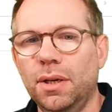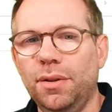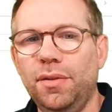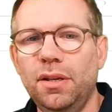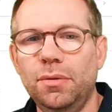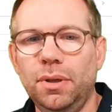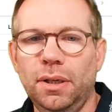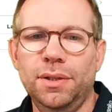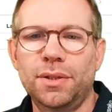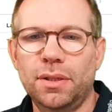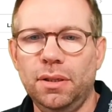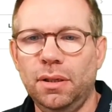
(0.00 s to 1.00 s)
Theo
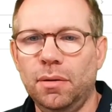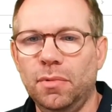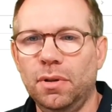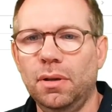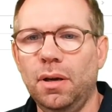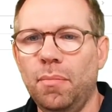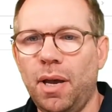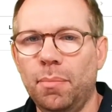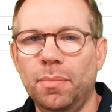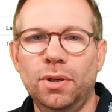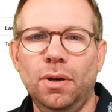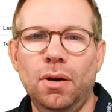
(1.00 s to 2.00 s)
is a
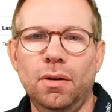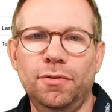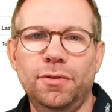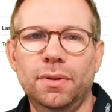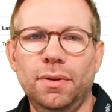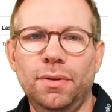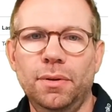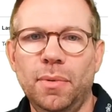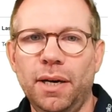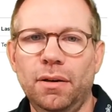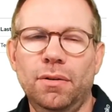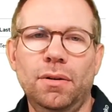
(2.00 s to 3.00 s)
member of the
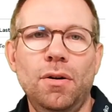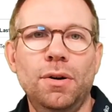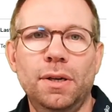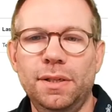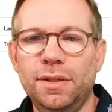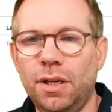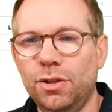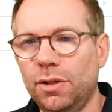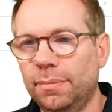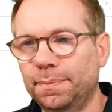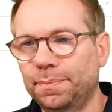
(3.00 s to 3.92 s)
my.org organization.